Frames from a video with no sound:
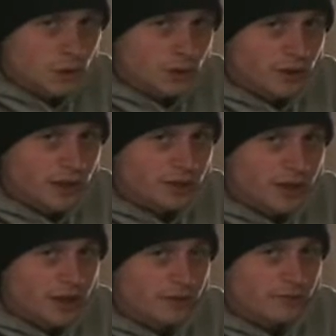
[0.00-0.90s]
Do you think
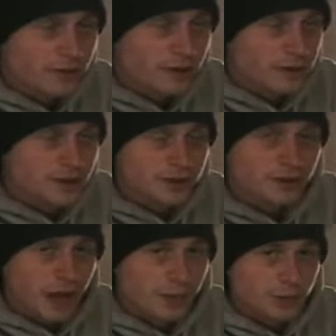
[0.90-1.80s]
they get famous
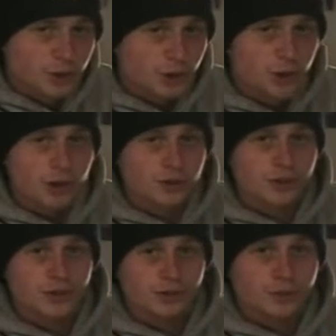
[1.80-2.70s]
Amos
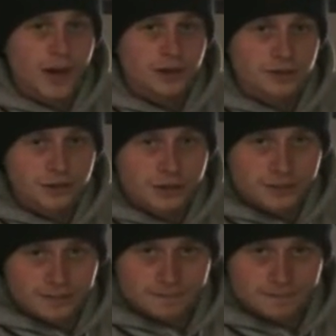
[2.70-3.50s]
cookies in those boxes?